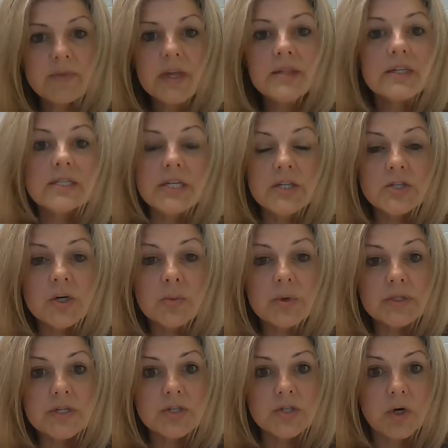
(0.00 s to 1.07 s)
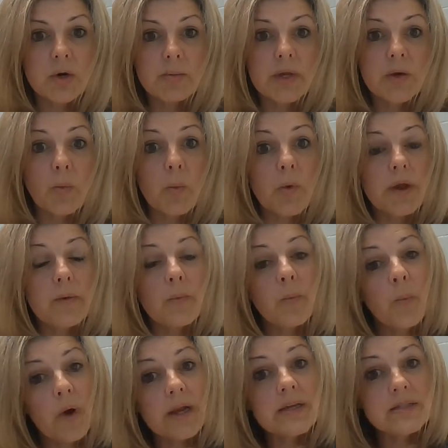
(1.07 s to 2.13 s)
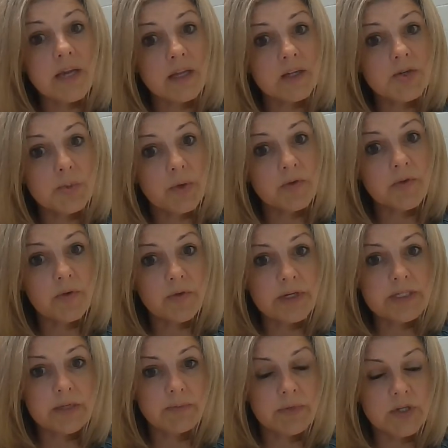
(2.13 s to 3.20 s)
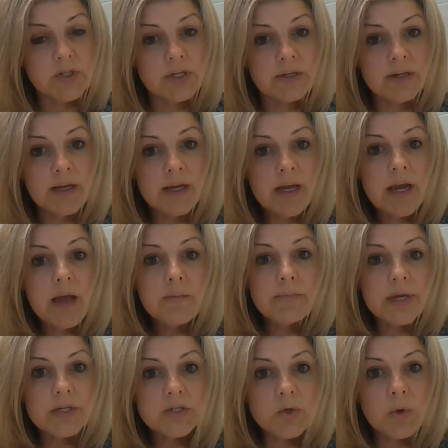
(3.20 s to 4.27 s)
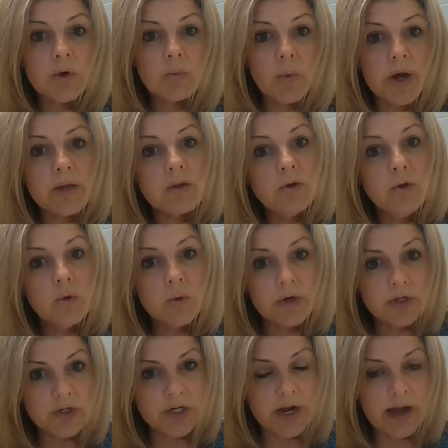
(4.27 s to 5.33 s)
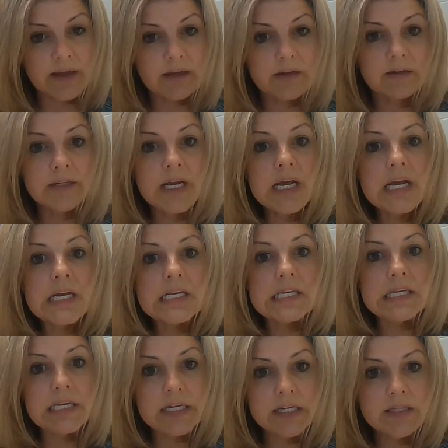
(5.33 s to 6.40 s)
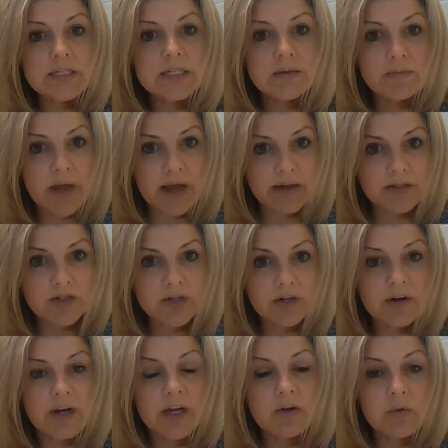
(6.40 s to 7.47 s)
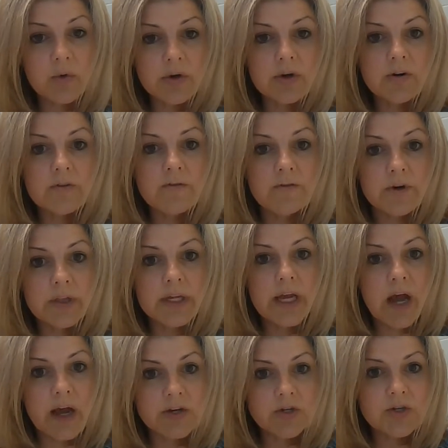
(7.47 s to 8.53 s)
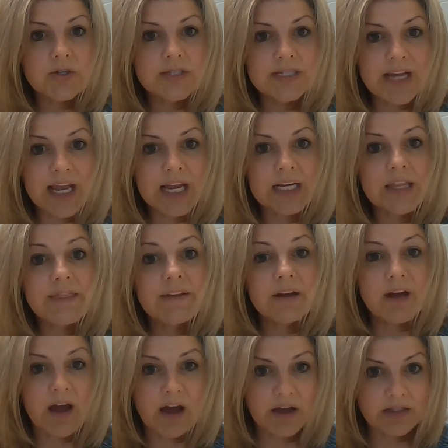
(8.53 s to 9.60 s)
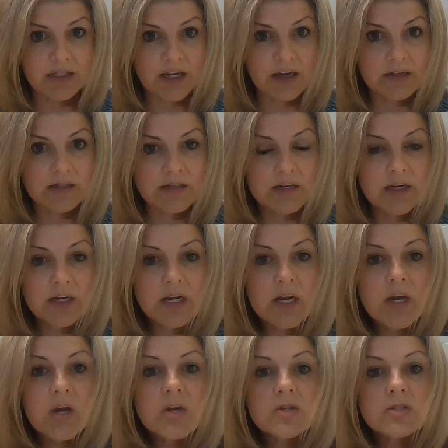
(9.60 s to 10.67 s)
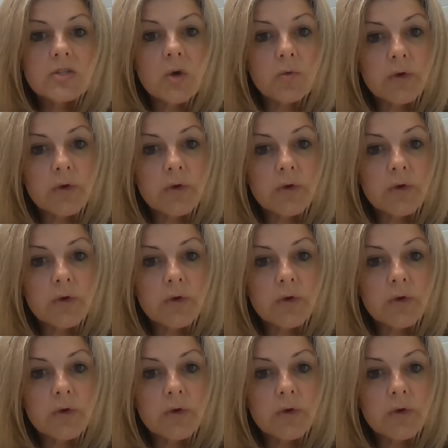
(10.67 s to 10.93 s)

The teacher will determine what is eligible for resubmission based on what your child needs to master in order to fully understand the content. So